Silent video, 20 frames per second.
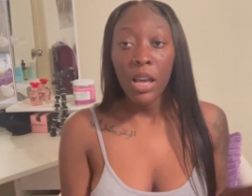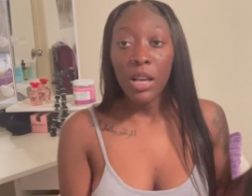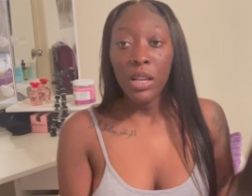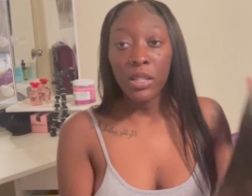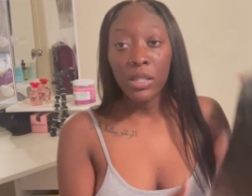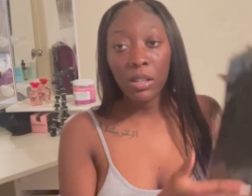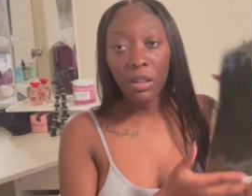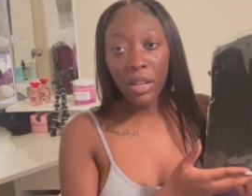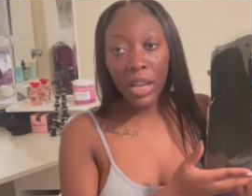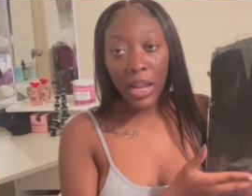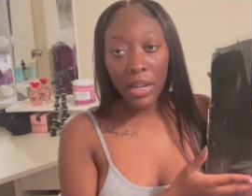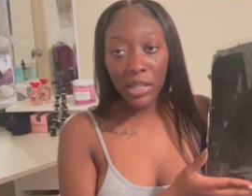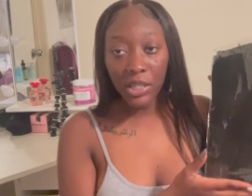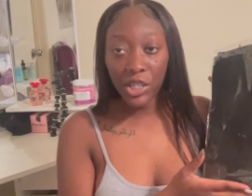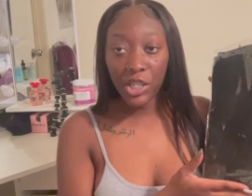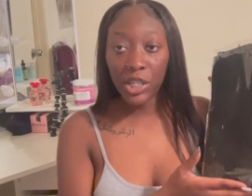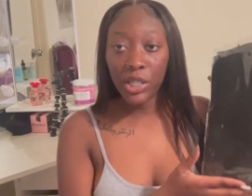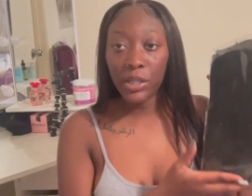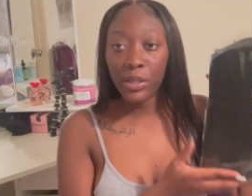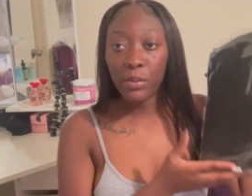So that
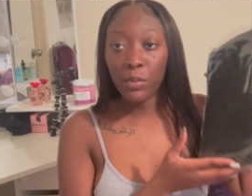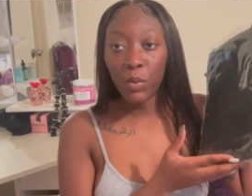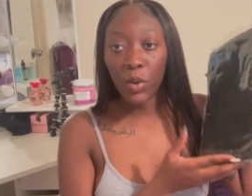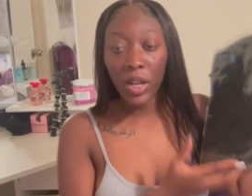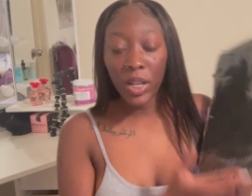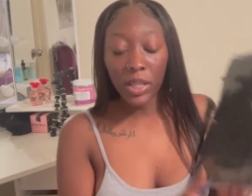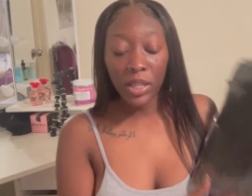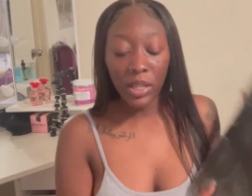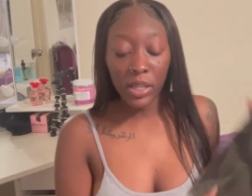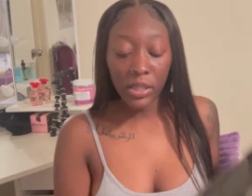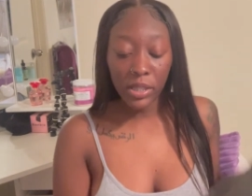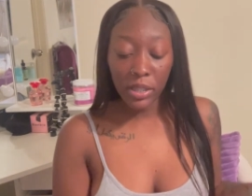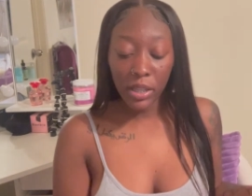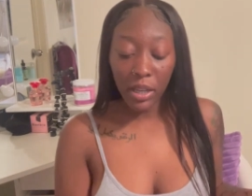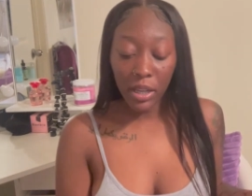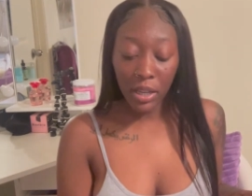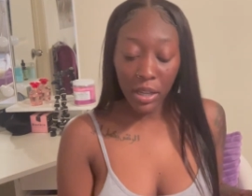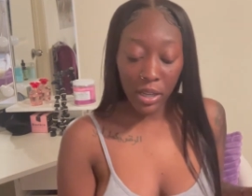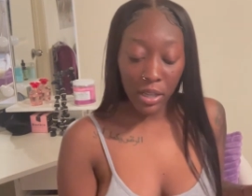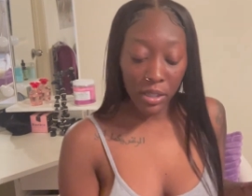is just what this
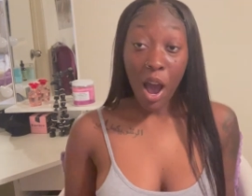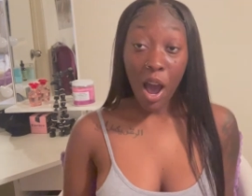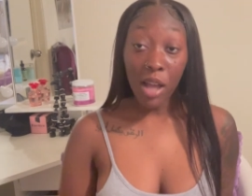is.